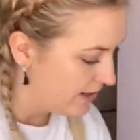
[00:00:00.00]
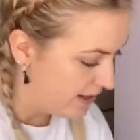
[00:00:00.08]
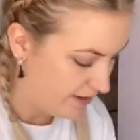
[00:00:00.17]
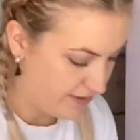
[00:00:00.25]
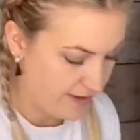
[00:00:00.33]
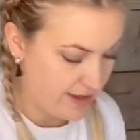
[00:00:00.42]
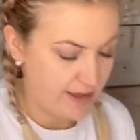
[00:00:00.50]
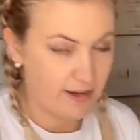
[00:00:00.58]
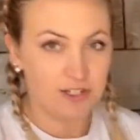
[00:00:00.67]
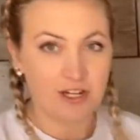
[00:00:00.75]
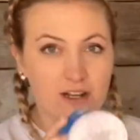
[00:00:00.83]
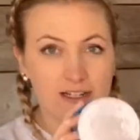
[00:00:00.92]
And then
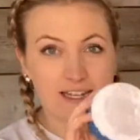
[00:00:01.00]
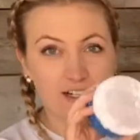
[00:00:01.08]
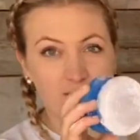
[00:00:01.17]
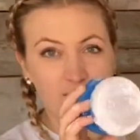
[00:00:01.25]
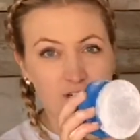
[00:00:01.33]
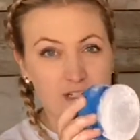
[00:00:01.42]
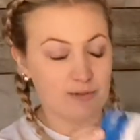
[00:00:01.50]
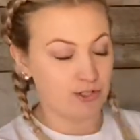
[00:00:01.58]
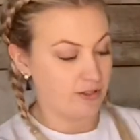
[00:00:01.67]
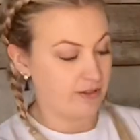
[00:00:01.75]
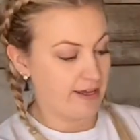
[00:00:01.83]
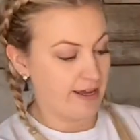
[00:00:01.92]
like I said, I don't want too much
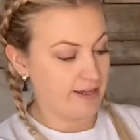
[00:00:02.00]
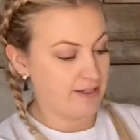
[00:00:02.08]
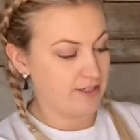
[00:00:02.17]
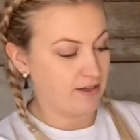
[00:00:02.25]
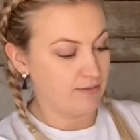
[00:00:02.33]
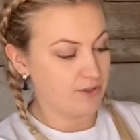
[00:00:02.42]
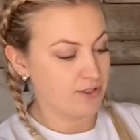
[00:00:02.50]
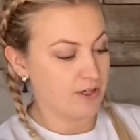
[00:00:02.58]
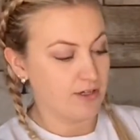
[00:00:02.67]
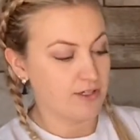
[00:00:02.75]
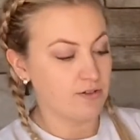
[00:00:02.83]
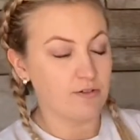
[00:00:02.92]
on there, so I'm just
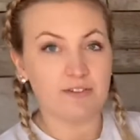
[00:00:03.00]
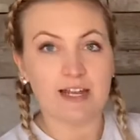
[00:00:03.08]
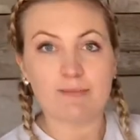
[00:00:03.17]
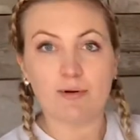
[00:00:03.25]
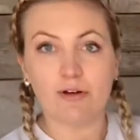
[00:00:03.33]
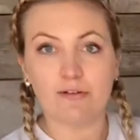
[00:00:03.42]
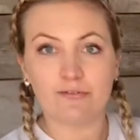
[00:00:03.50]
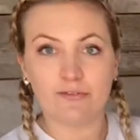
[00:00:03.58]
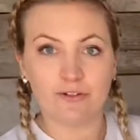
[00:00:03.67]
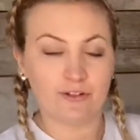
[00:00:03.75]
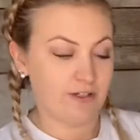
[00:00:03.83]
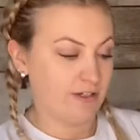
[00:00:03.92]
going to sort of dab off
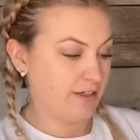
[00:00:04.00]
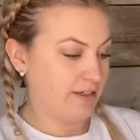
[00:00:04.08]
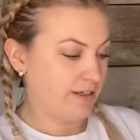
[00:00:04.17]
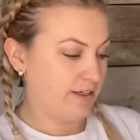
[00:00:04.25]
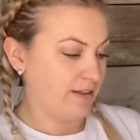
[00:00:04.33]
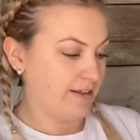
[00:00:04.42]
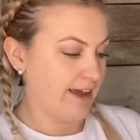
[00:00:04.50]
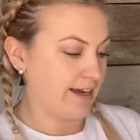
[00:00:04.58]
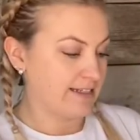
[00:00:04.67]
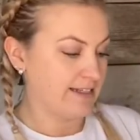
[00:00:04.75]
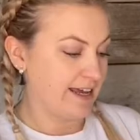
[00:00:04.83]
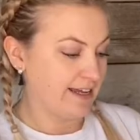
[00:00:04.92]
the
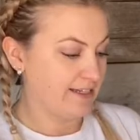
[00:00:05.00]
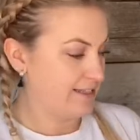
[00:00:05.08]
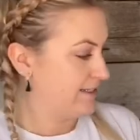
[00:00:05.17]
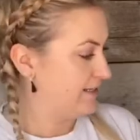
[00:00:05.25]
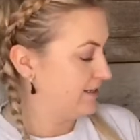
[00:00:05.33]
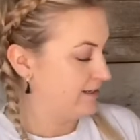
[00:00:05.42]
excess.